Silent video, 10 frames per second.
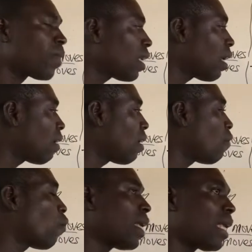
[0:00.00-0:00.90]
the
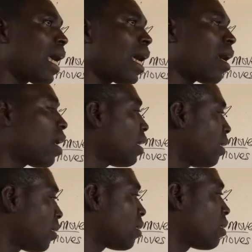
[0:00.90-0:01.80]
weather
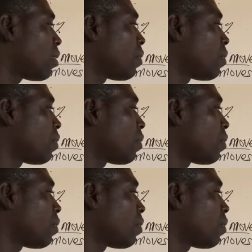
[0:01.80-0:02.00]
is.